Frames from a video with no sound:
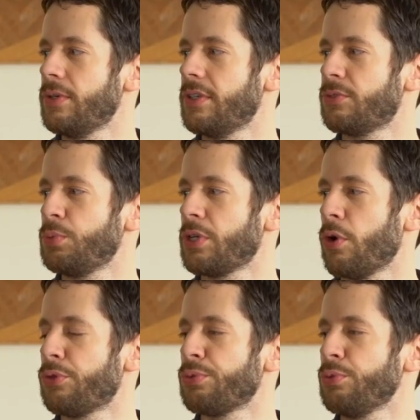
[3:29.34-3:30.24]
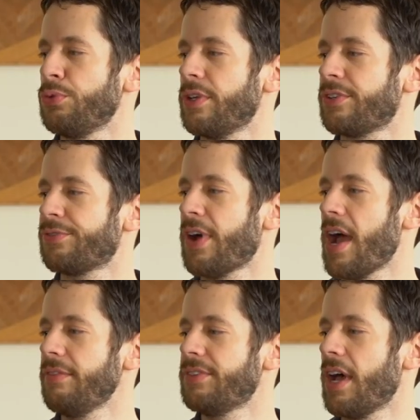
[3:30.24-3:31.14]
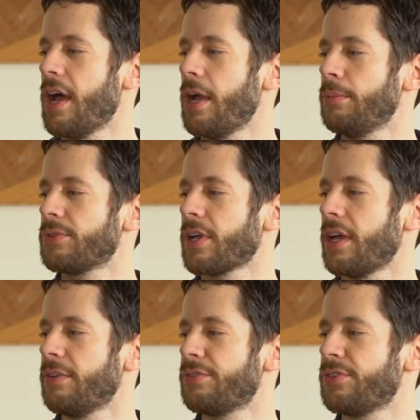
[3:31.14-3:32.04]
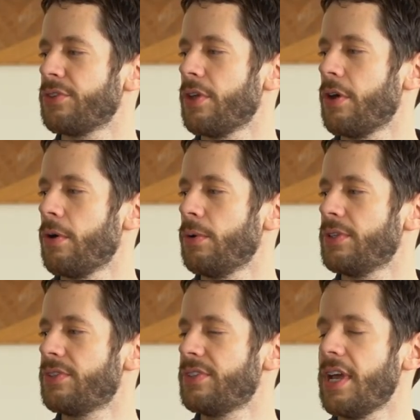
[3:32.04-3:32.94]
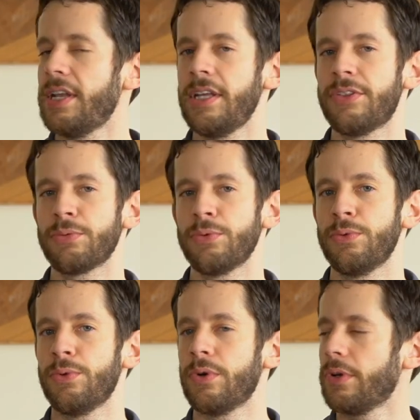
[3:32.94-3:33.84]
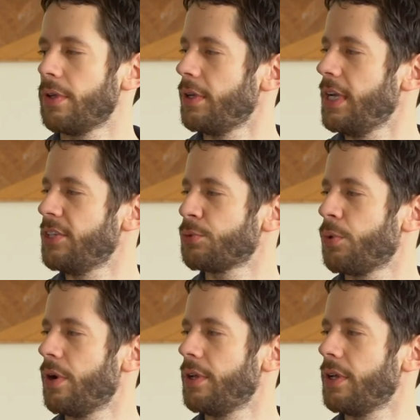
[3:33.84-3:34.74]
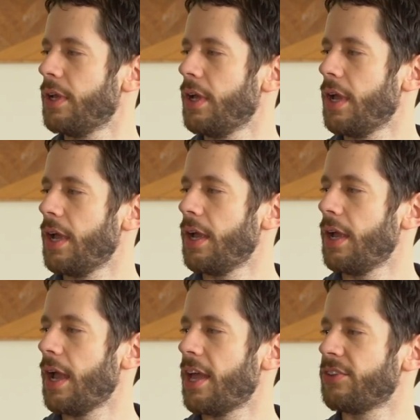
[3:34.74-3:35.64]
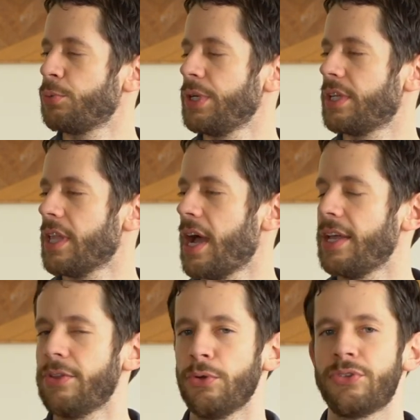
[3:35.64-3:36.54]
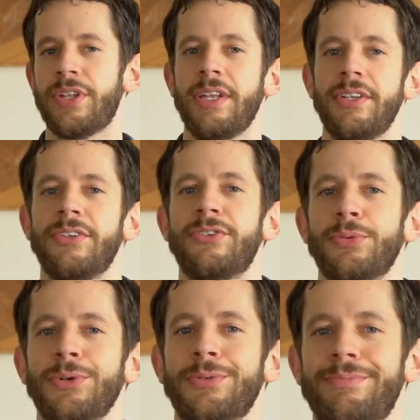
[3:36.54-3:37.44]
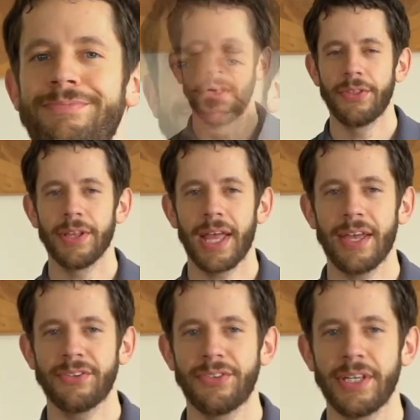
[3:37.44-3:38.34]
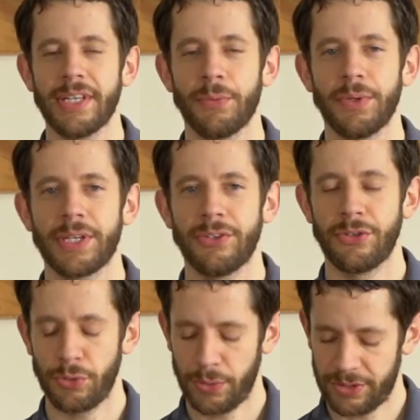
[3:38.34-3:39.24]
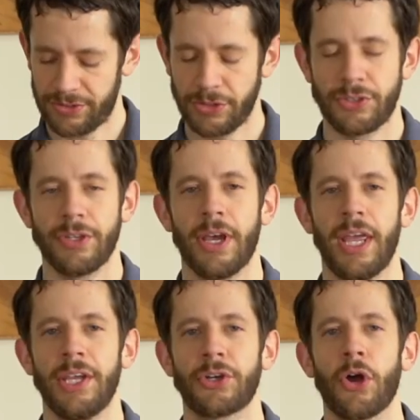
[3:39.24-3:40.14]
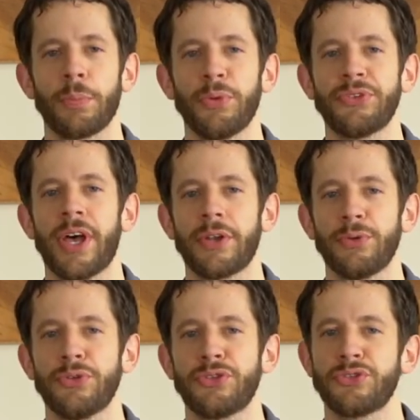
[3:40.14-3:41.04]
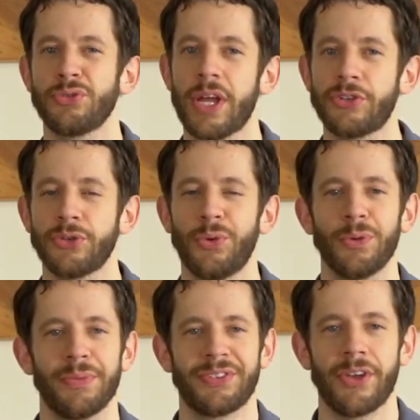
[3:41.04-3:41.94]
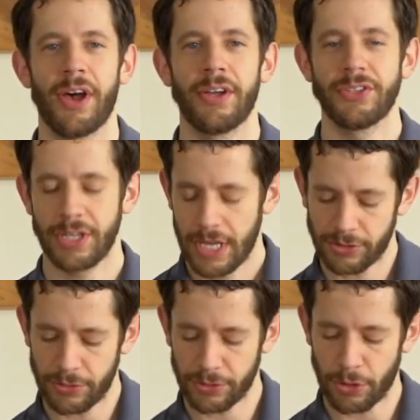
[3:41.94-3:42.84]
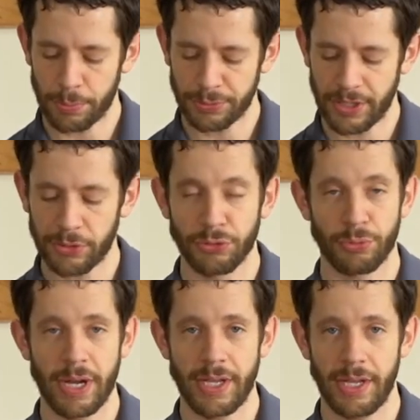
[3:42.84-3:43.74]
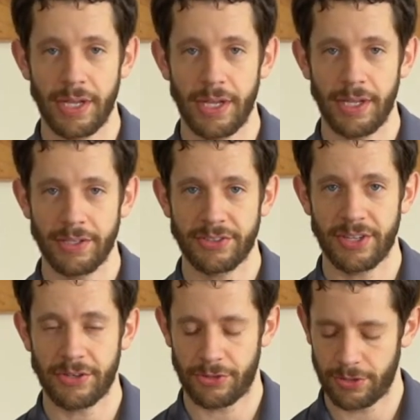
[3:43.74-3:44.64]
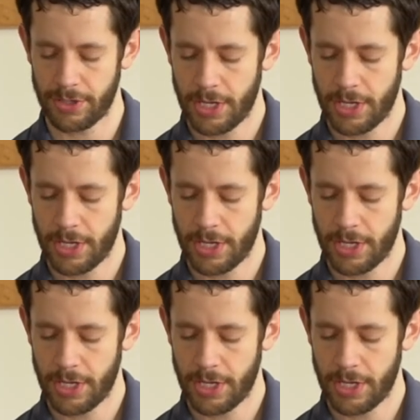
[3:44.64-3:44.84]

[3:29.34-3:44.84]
is we go through this 5 times, kind of slow and steady through each one as we glide those tendons through. The last thing that we can do is a carpal tunnel stretch or massage. So the carpal tunnel's right in the center.